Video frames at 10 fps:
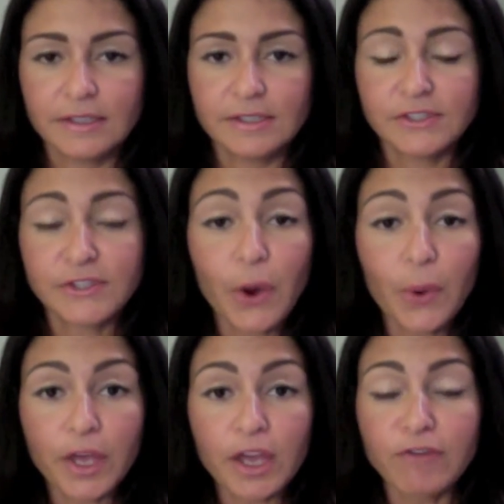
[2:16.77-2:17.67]

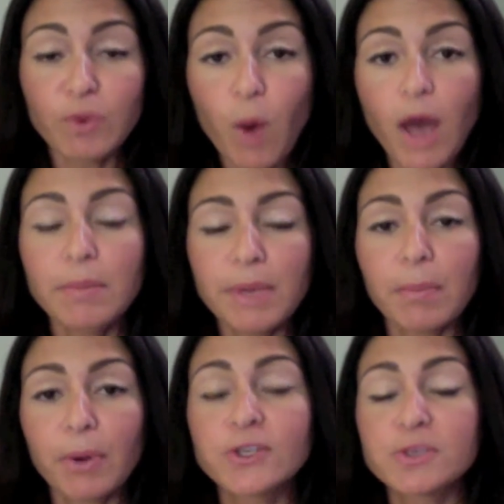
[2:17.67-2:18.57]
So if you want to be
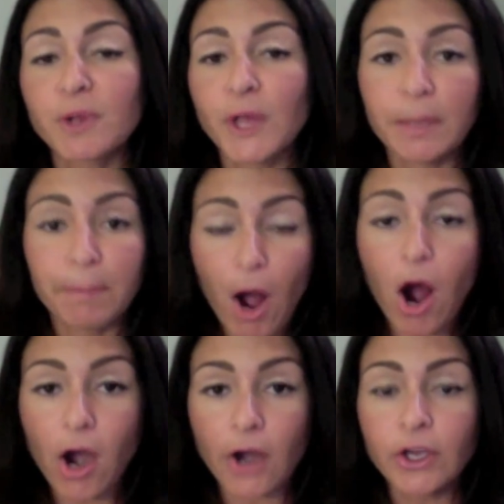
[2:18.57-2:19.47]
approachable at a
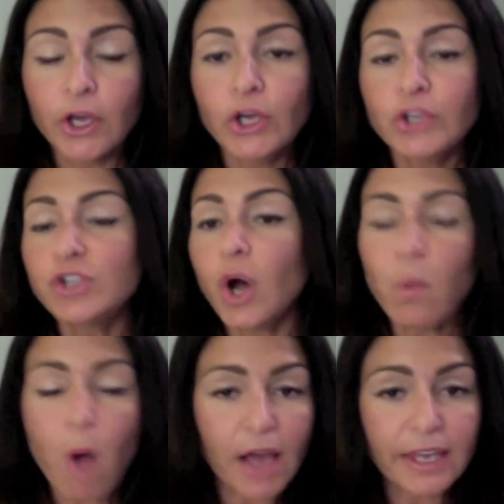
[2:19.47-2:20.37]
bar,
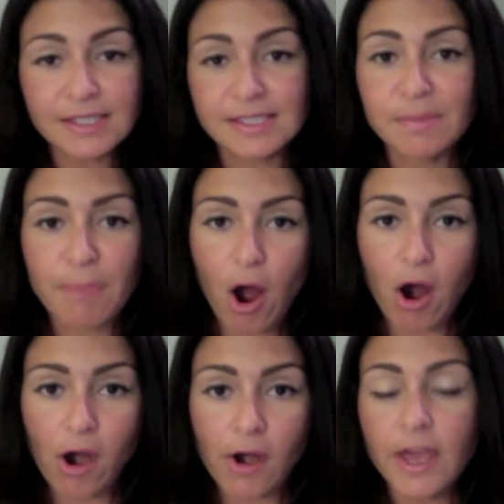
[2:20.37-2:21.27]
don't walk into the
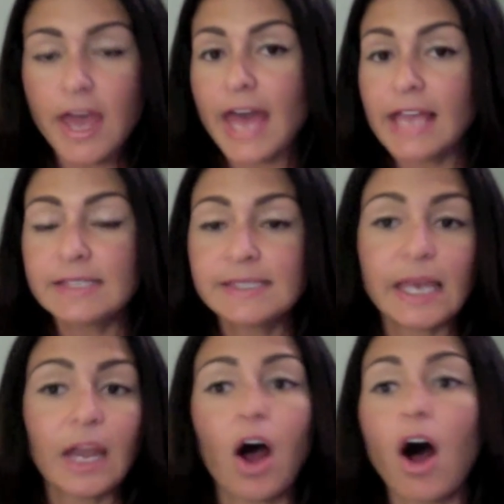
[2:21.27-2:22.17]
bar and
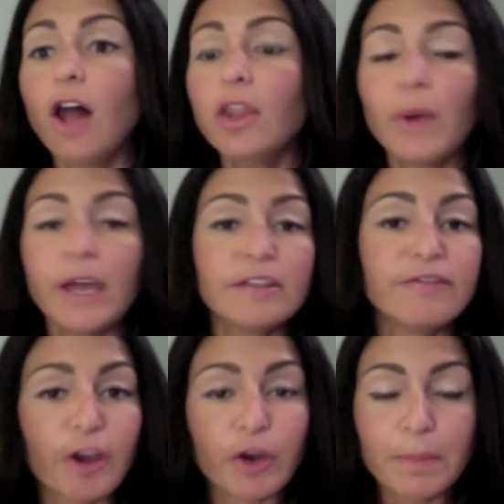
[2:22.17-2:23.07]
sit all the way in the
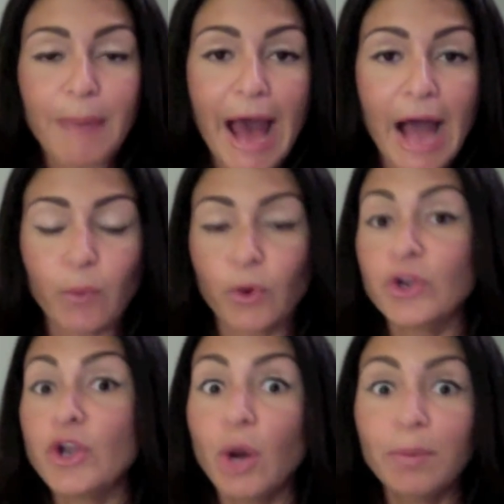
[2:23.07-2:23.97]
very back where
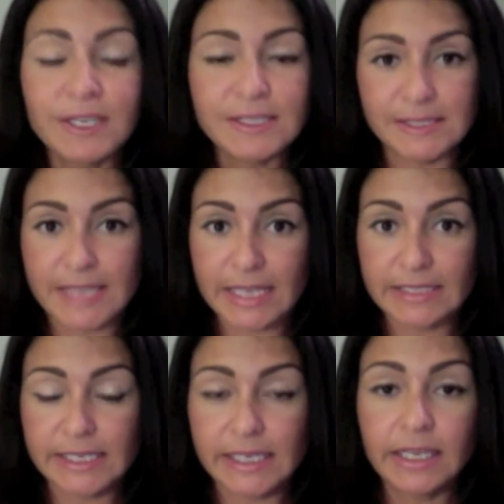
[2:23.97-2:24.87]
nobody's
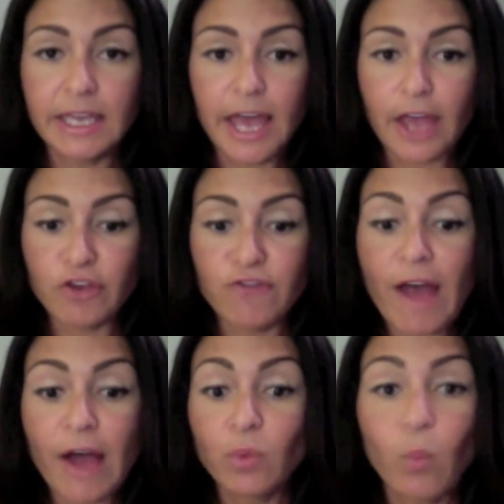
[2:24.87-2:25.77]
standing and you
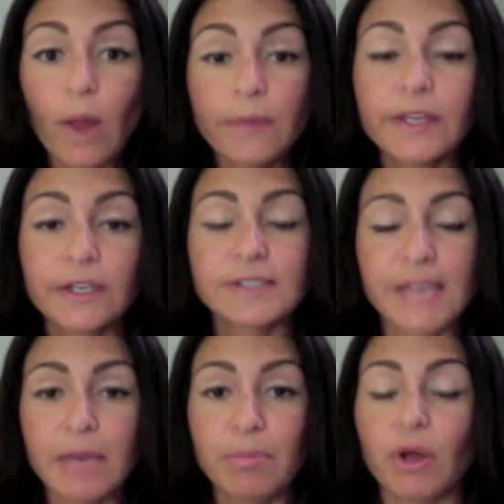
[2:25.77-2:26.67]
found one little
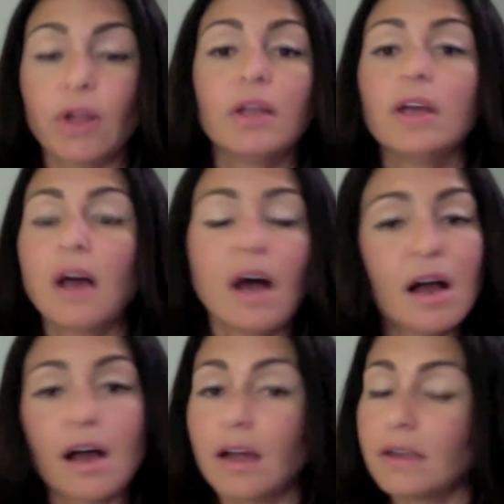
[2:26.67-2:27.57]
table.
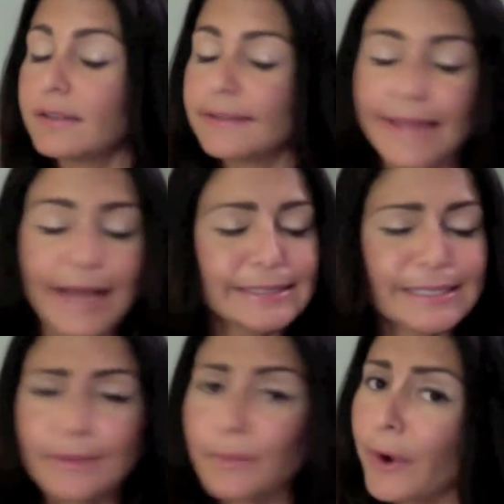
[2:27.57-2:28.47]
That
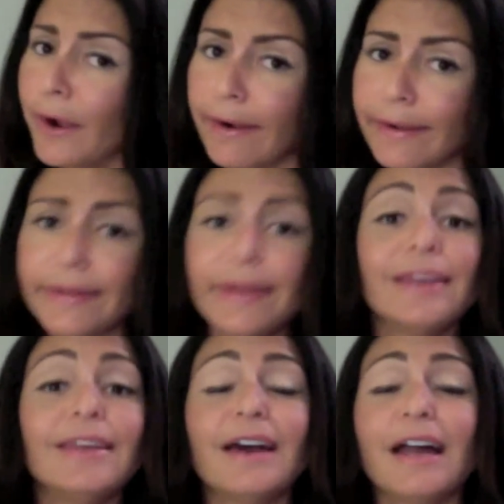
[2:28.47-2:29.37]
doesn't work.
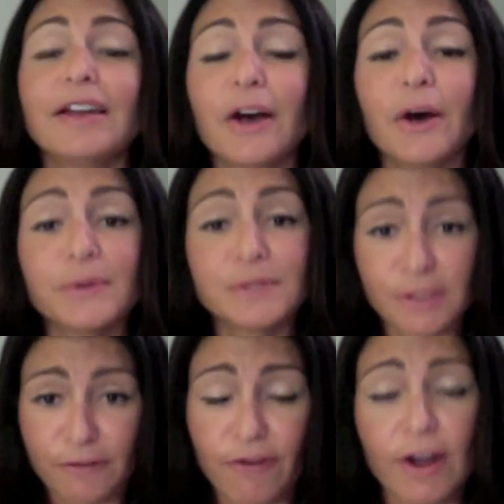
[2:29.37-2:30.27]
You gotta go
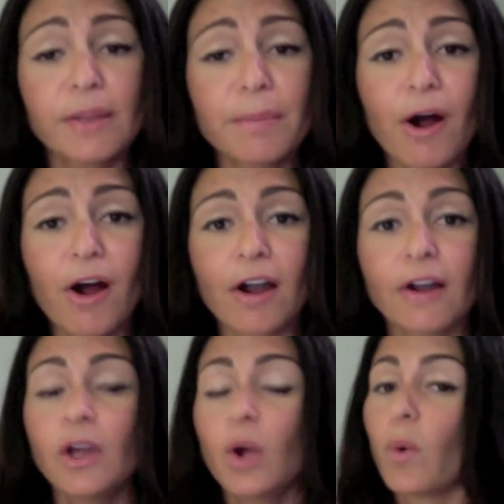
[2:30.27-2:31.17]
to the front of the
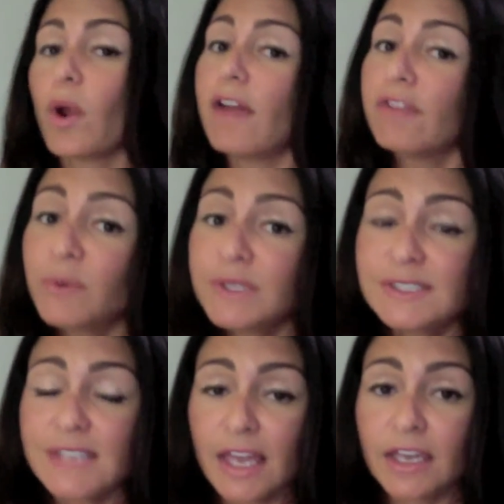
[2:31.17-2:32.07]
bar where everyone's
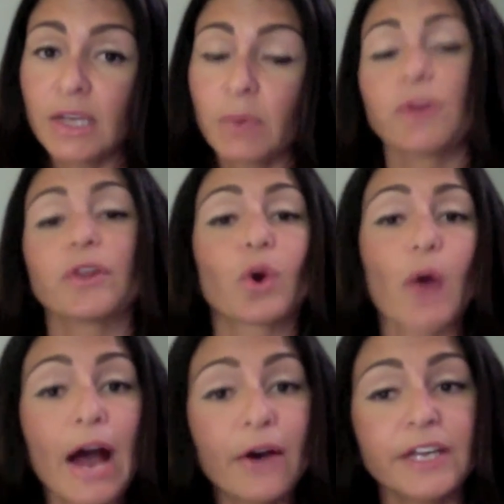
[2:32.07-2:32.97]
standing, where the
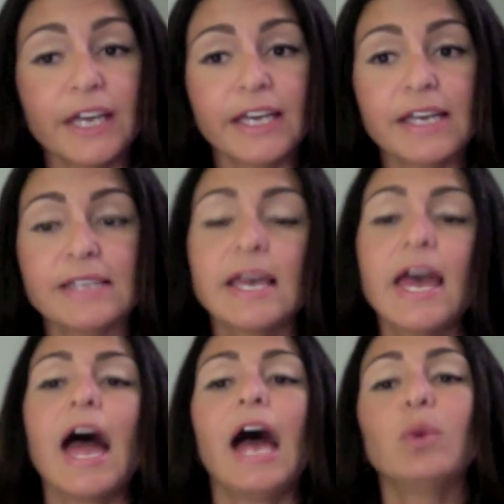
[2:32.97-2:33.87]
crowd is,
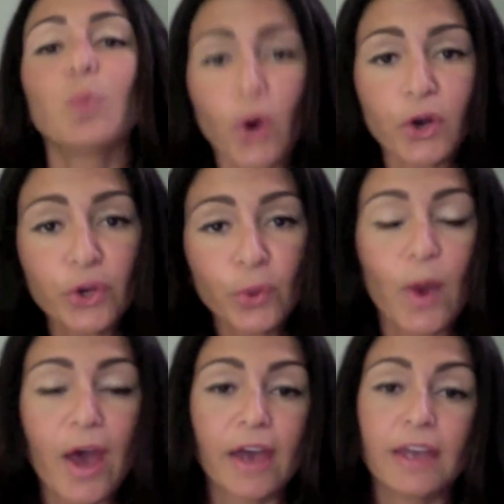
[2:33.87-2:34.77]
and work your
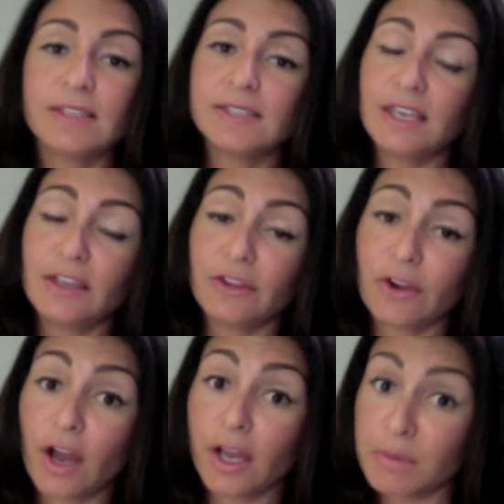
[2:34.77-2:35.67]
way into either
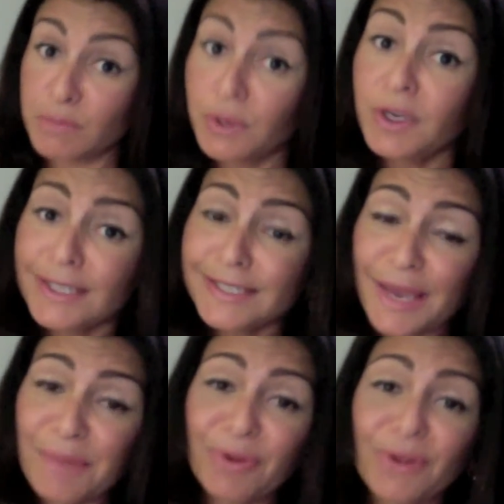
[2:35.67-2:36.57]
a community
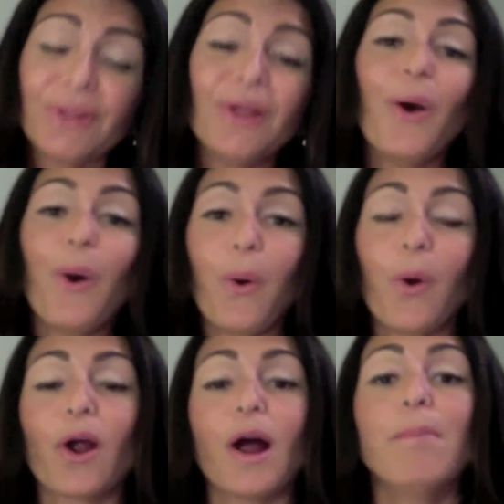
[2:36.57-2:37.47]
table
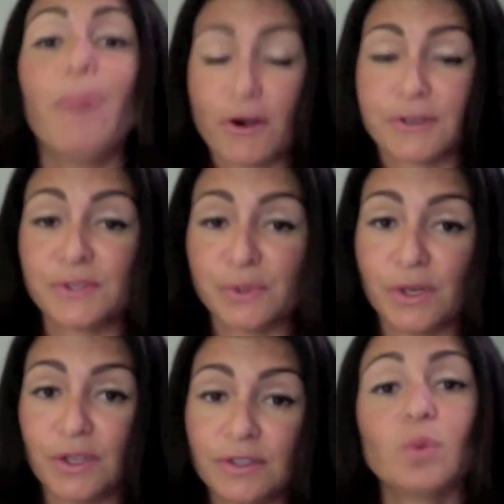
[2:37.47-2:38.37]
or a bar
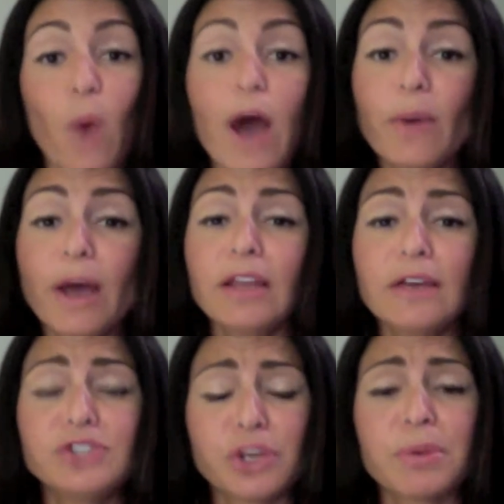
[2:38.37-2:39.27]
stool. Why do I love
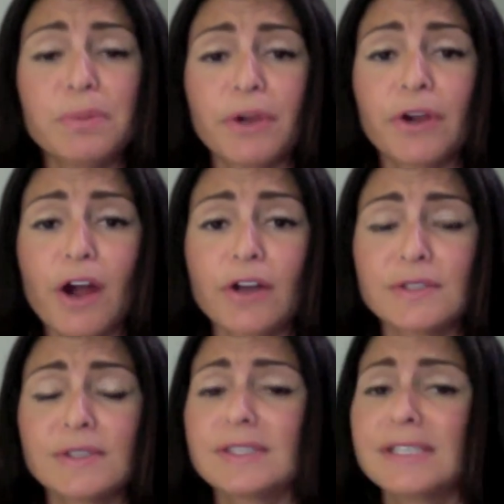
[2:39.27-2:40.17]
German beer
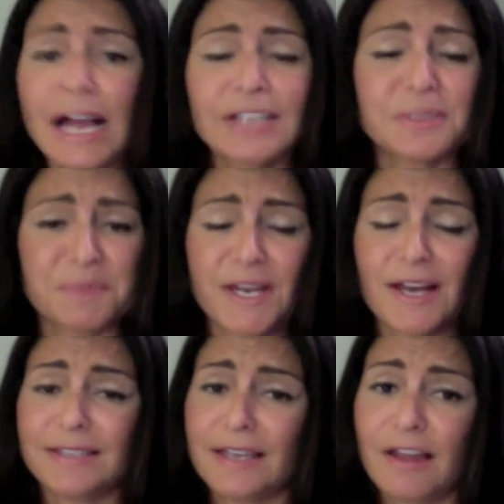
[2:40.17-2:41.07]
gardens? Not just
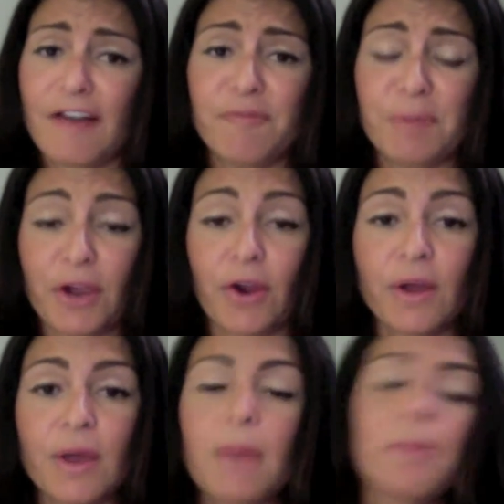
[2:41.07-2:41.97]
because I love beer,
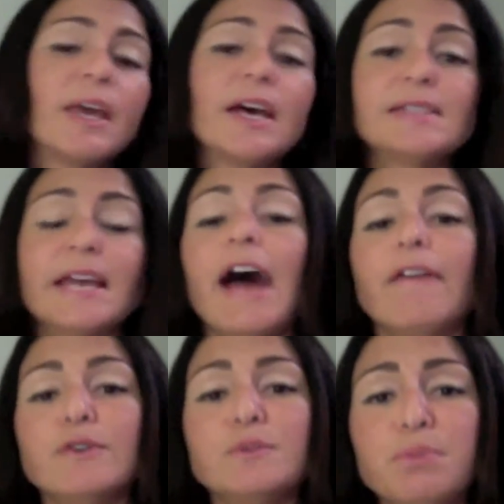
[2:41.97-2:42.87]
because they have
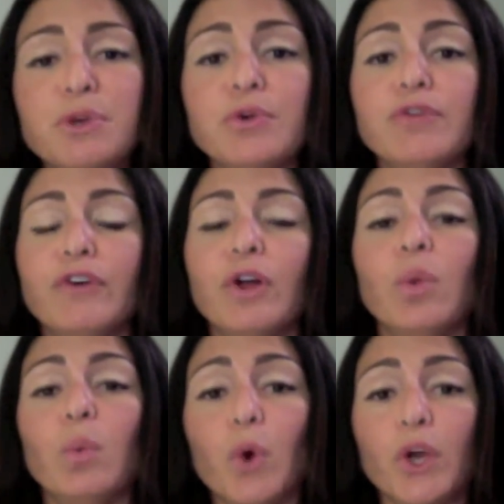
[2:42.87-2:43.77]
those
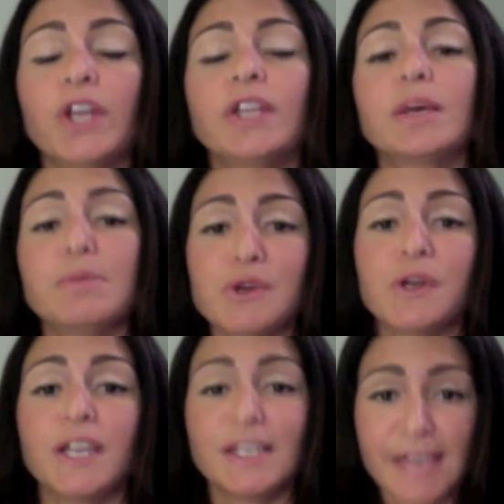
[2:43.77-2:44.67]
beautiful wooden
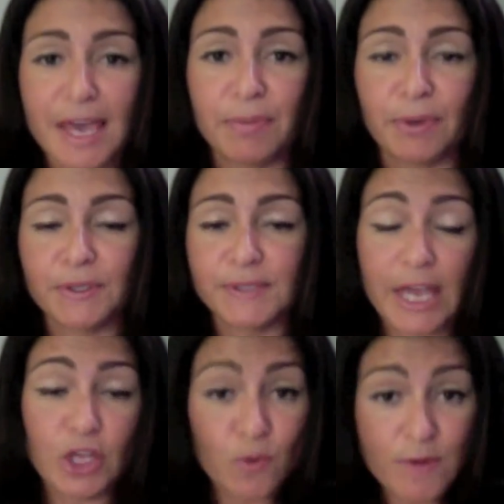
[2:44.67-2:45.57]
community tables
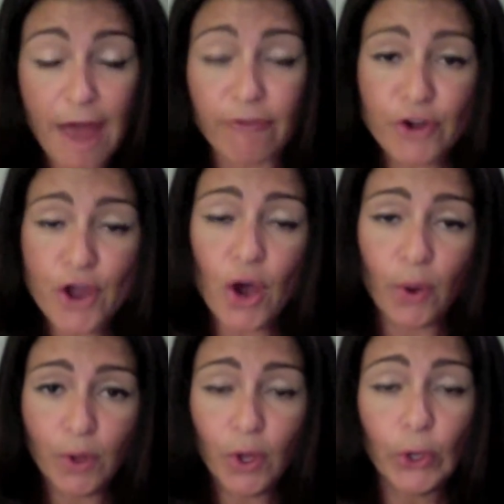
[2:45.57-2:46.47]
and you never know
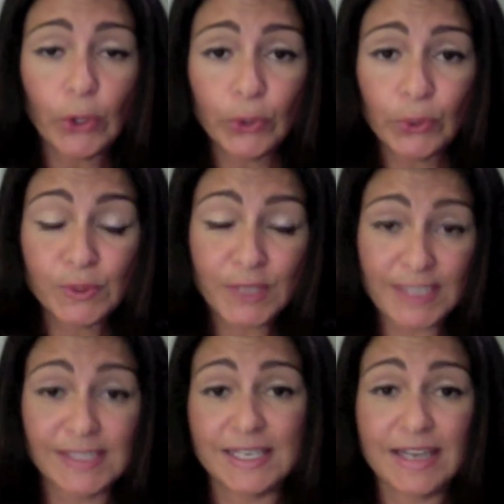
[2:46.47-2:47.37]
who's gonna
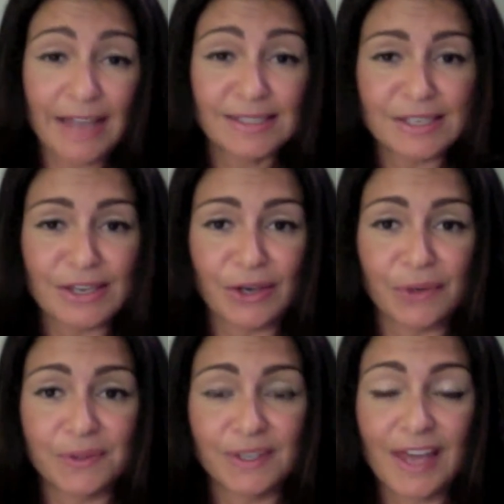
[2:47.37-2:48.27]
sit next to you.
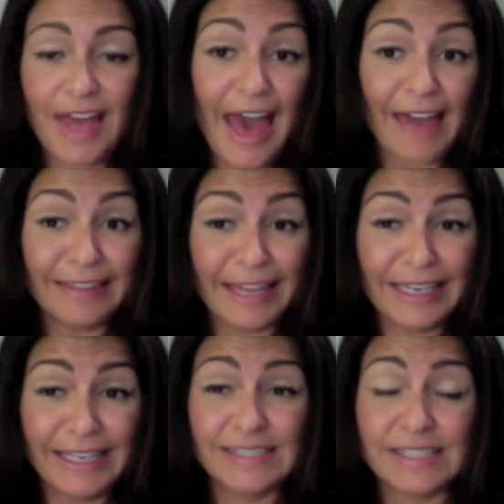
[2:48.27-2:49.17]
And
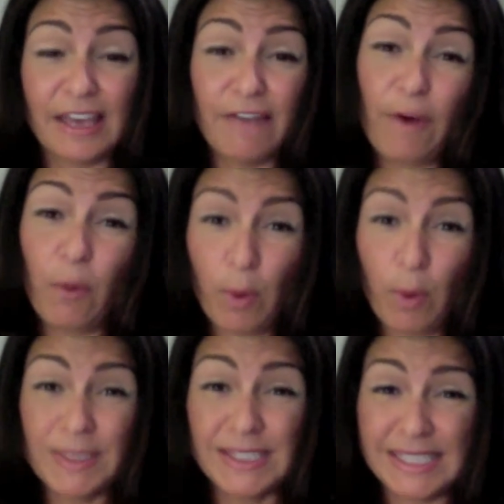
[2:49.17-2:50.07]
ladies, if a
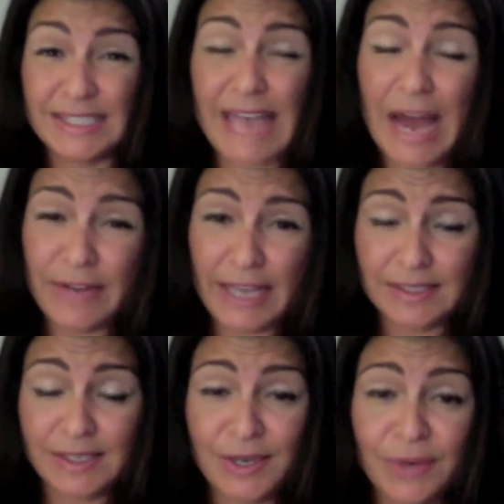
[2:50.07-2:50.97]
woman sits down next
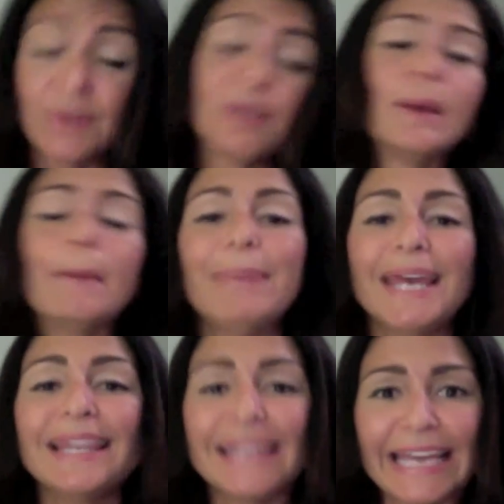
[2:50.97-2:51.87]
to you, be
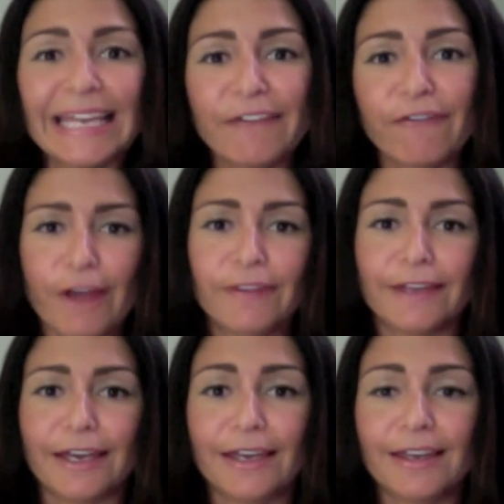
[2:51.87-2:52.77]
lady friendly.